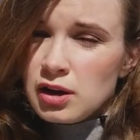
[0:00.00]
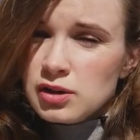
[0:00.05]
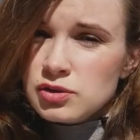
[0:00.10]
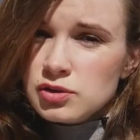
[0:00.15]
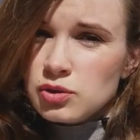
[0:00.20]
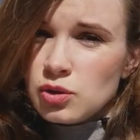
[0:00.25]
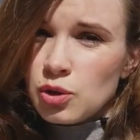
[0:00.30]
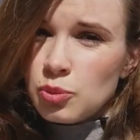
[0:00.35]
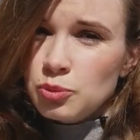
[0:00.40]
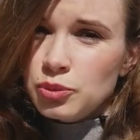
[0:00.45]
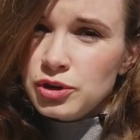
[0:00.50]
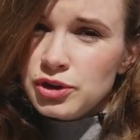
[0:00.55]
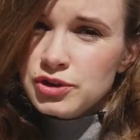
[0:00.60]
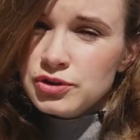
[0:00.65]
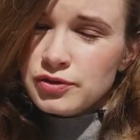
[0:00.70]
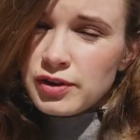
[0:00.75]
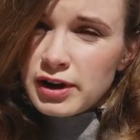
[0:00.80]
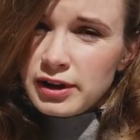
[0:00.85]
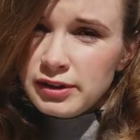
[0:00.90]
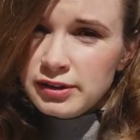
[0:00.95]
So
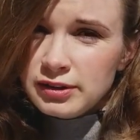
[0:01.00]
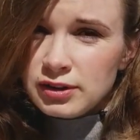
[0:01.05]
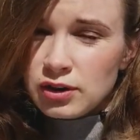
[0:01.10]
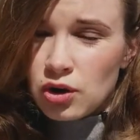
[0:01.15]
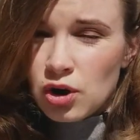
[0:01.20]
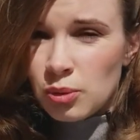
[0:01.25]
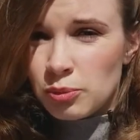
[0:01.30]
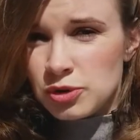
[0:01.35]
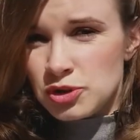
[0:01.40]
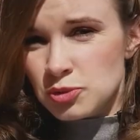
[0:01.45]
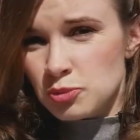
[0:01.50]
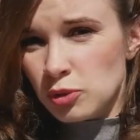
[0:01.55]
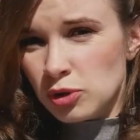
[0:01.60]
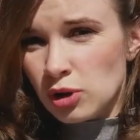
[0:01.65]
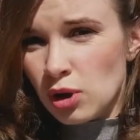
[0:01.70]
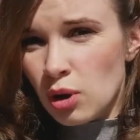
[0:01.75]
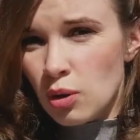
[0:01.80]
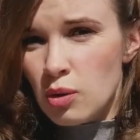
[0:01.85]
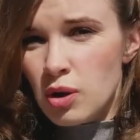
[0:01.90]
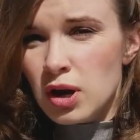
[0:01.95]
please write it in the comments
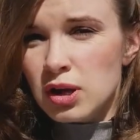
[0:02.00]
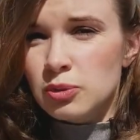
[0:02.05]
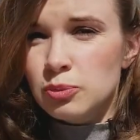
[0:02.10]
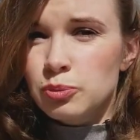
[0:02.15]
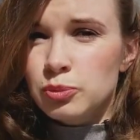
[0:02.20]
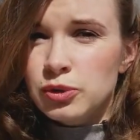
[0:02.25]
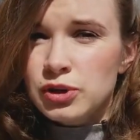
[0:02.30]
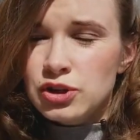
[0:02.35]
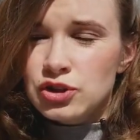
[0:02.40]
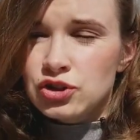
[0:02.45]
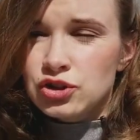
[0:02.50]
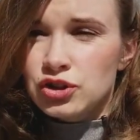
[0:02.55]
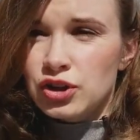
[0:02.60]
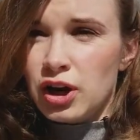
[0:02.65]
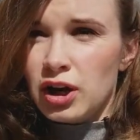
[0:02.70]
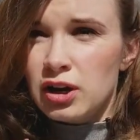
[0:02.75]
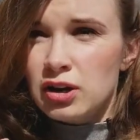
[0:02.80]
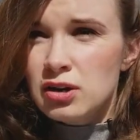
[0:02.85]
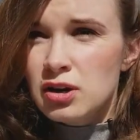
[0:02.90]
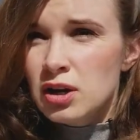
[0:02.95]
below, and please
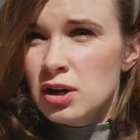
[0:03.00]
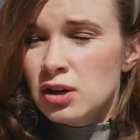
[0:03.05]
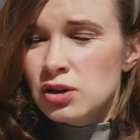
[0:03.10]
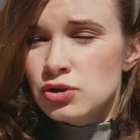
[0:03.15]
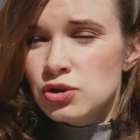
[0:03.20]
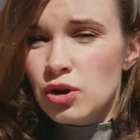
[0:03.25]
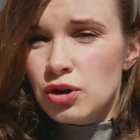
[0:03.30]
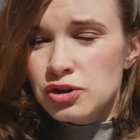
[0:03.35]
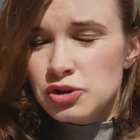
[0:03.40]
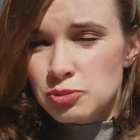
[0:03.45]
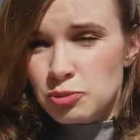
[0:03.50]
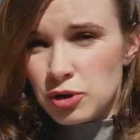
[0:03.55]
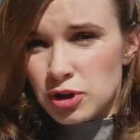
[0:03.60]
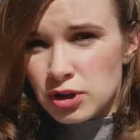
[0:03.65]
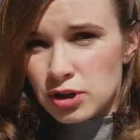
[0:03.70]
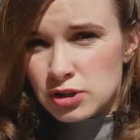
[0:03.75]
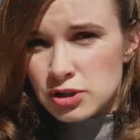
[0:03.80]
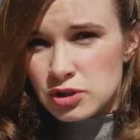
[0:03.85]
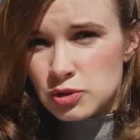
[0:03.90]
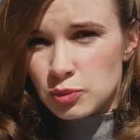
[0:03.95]
share your
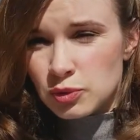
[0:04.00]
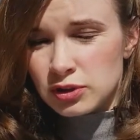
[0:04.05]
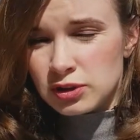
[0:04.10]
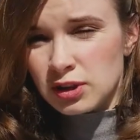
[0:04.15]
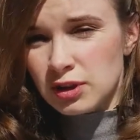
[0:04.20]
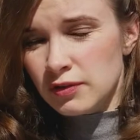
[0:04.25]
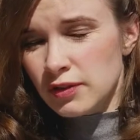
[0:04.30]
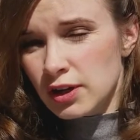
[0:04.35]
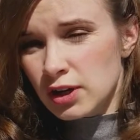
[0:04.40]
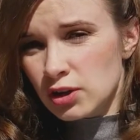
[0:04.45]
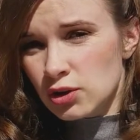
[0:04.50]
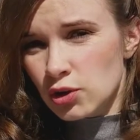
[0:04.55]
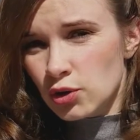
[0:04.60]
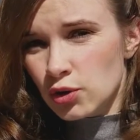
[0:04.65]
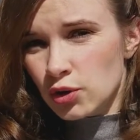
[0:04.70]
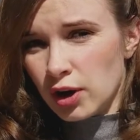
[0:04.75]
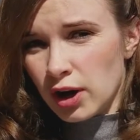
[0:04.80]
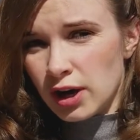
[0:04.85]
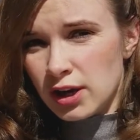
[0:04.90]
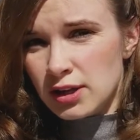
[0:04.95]
experience with living in
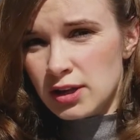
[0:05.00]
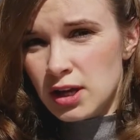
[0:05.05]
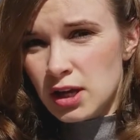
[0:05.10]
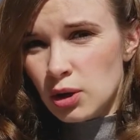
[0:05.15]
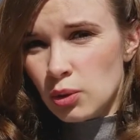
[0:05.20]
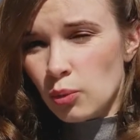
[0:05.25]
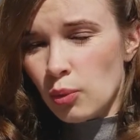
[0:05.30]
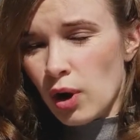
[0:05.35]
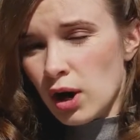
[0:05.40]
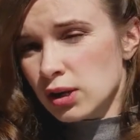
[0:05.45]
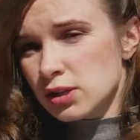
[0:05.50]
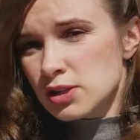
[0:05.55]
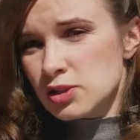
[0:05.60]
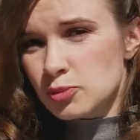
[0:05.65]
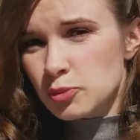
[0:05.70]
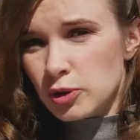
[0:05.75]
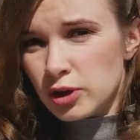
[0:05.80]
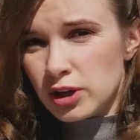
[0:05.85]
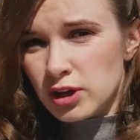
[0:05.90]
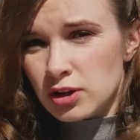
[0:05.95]
Ukraine while
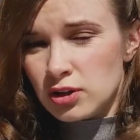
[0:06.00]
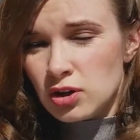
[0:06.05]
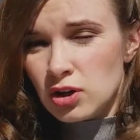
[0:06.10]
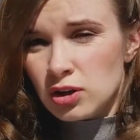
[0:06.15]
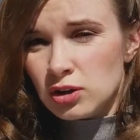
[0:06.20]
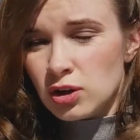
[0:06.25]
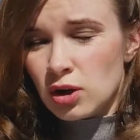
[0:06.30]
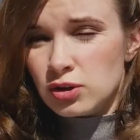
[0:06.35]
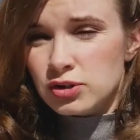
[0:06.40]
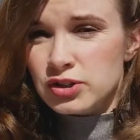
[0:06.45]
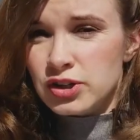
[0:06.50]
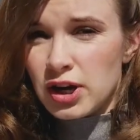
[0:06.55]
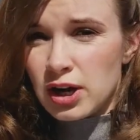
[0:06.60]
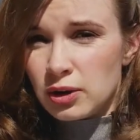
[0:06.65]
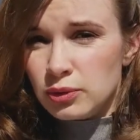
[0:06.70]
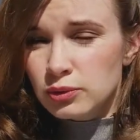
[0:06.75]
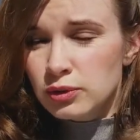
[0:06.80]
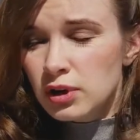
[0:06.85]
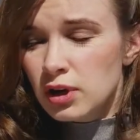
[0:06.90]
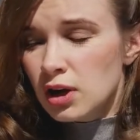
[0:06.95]
it's being locked
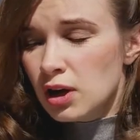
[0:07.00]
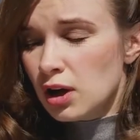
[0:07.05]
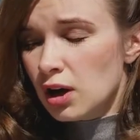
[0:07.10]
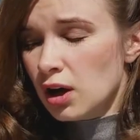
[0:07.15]
down.